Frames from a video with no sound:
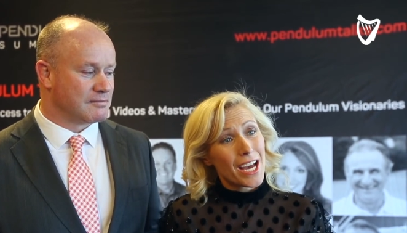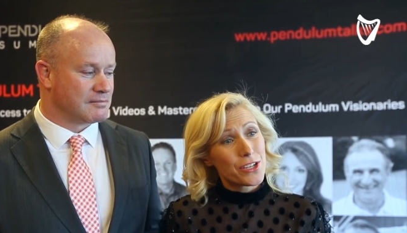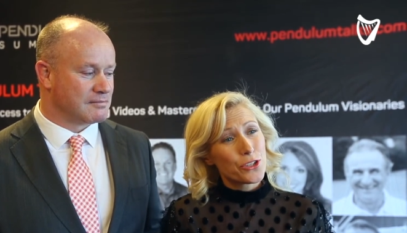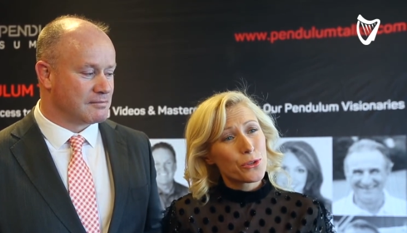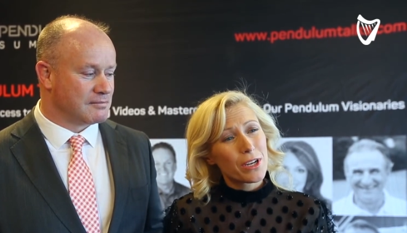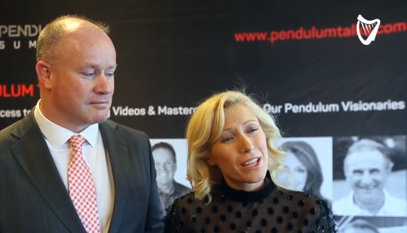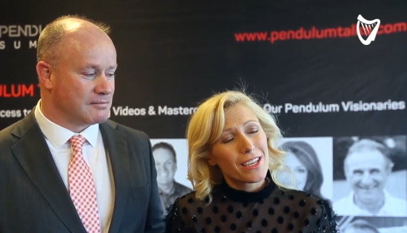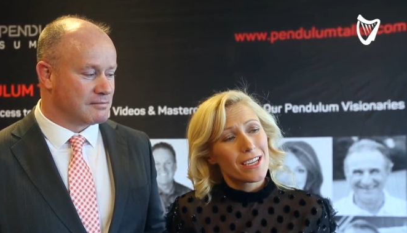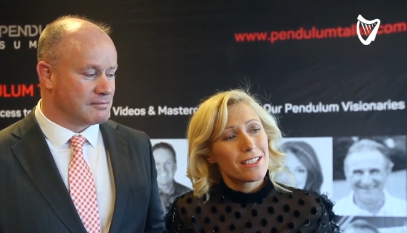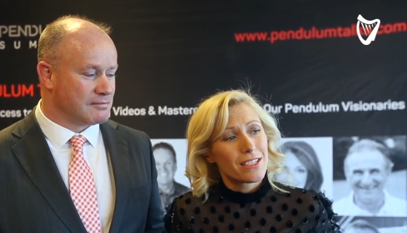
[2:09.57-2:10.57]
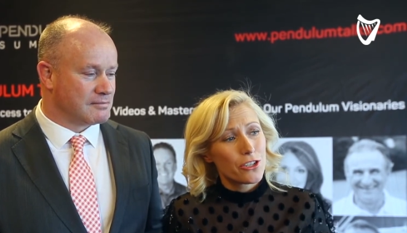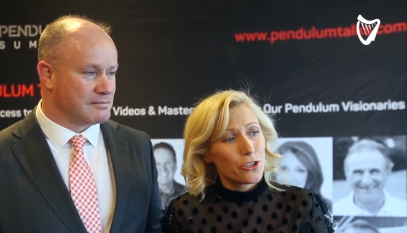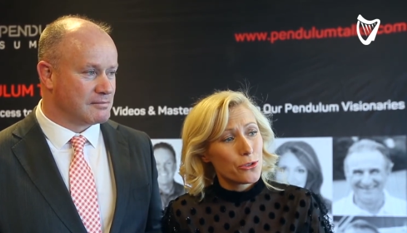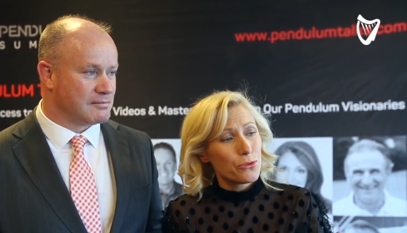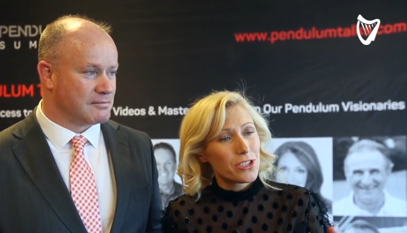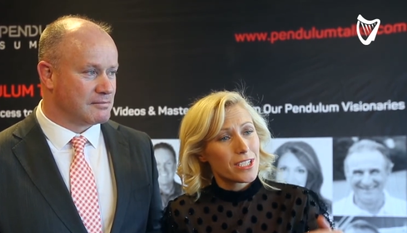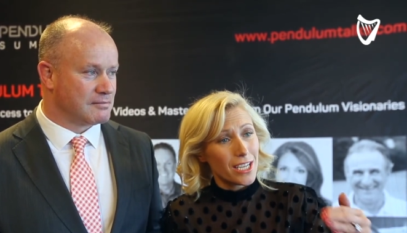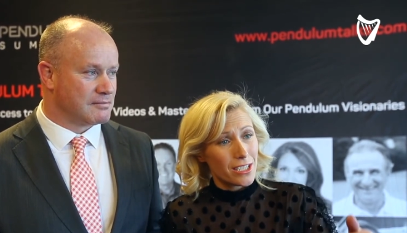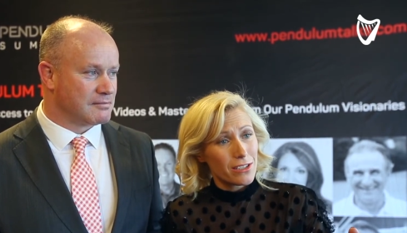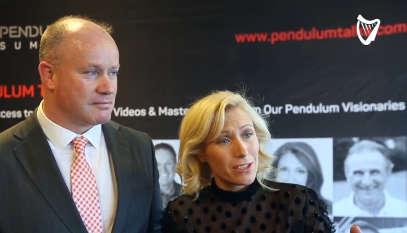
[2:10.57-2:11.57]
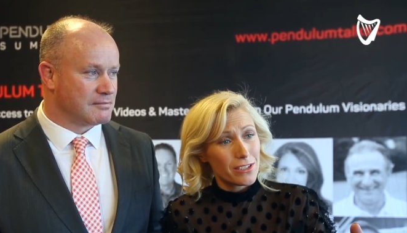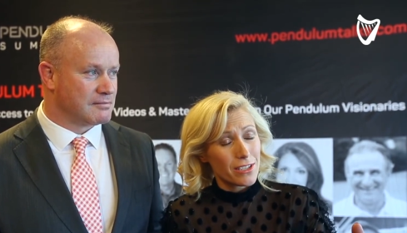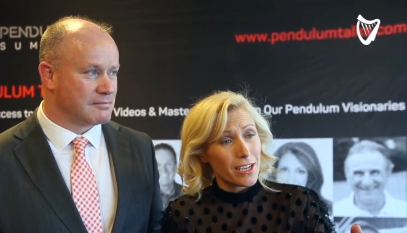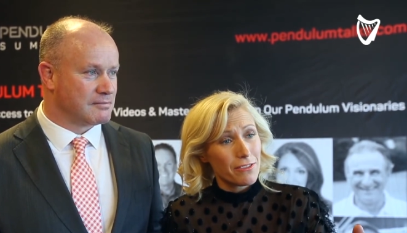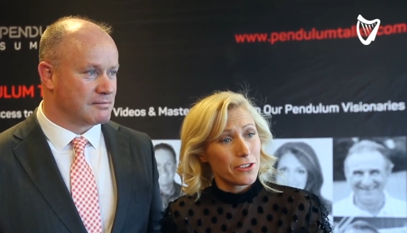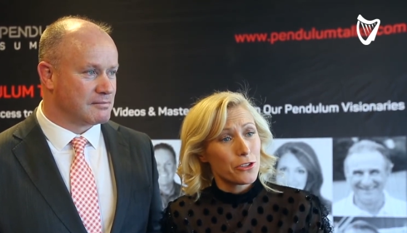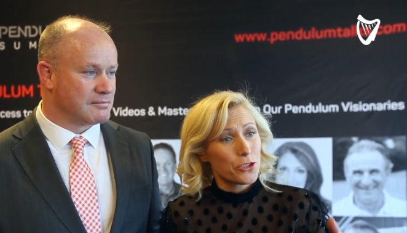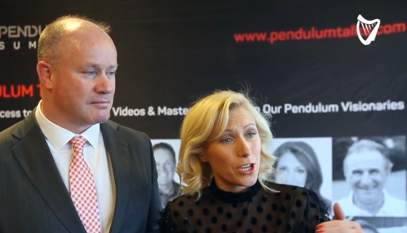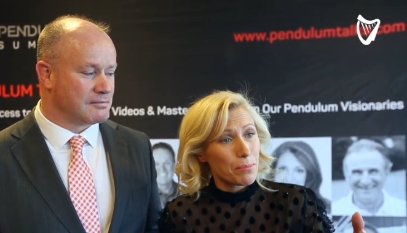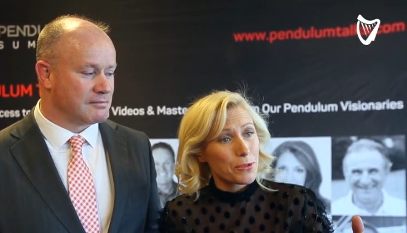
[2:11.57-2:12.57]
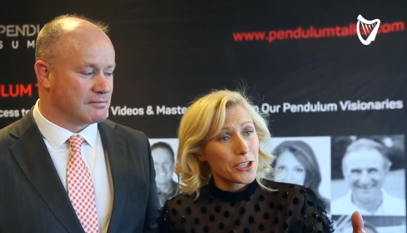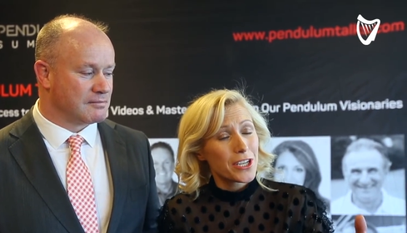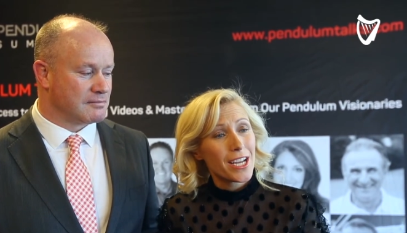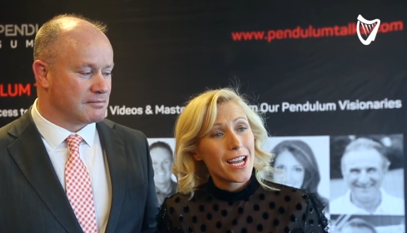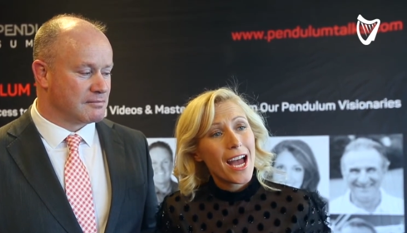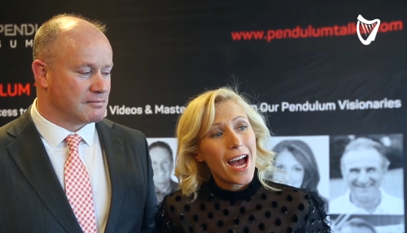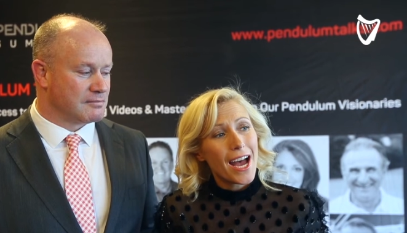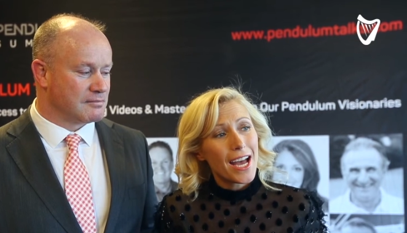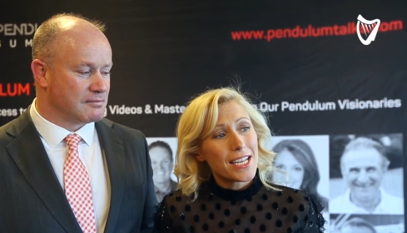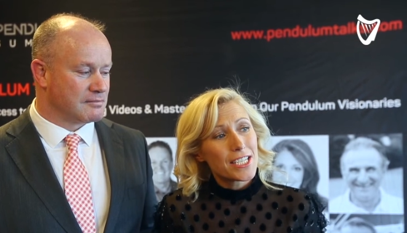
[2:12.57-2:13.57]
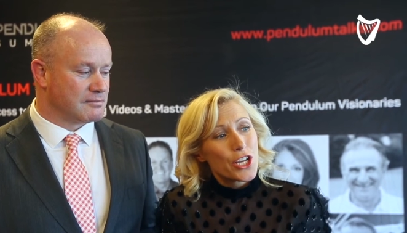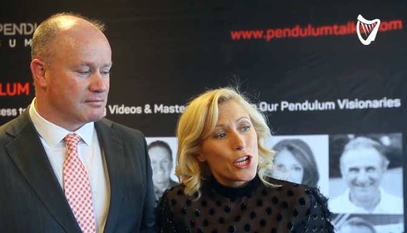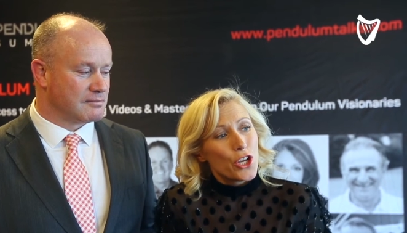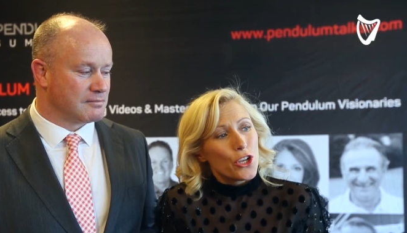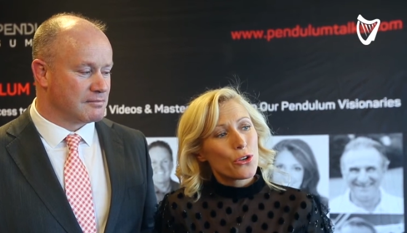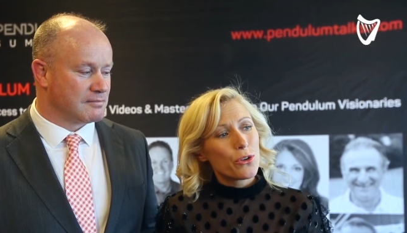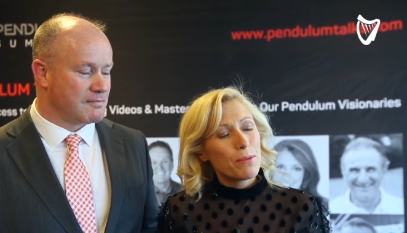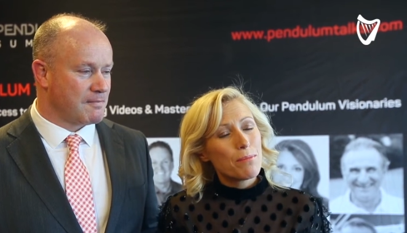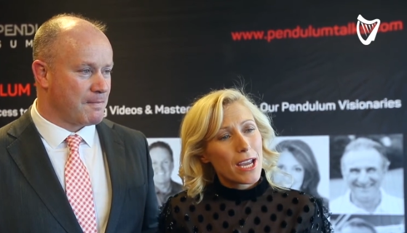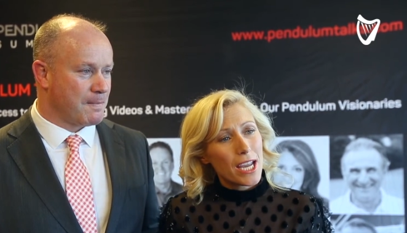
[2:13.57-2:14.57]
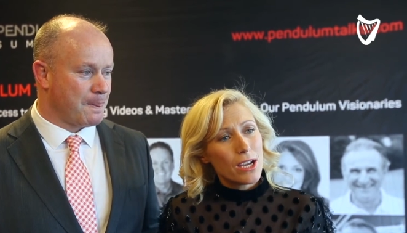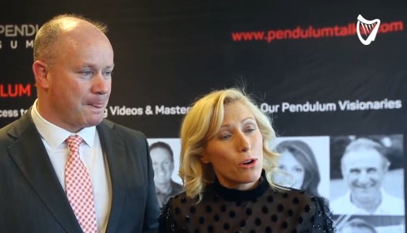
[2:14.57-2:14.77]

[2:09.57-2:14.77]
Speaker 1: And you know what? I think he's in a new stage in his life, a new chapter. And, you know, he may